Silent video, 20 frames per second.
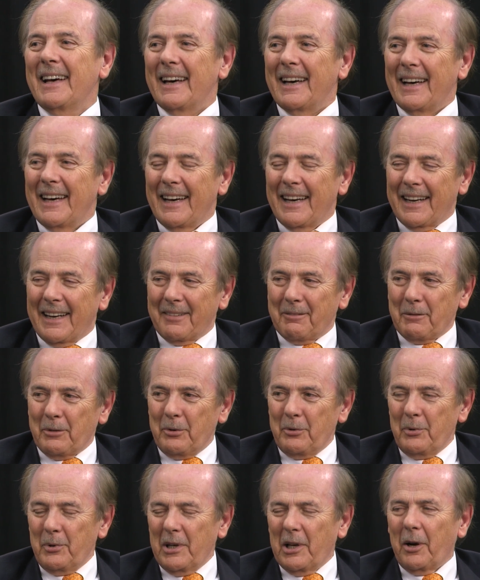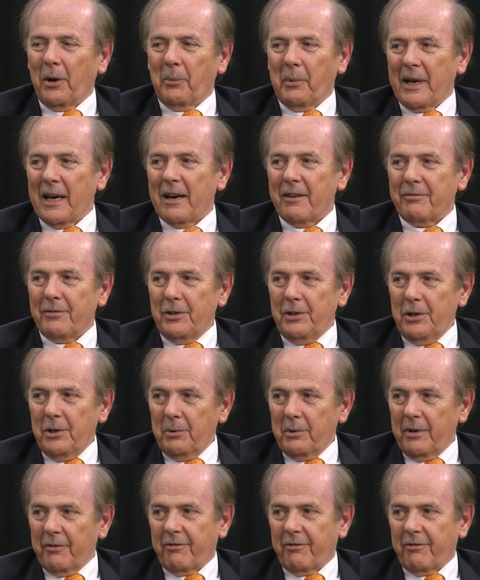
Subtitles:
And you know, we have new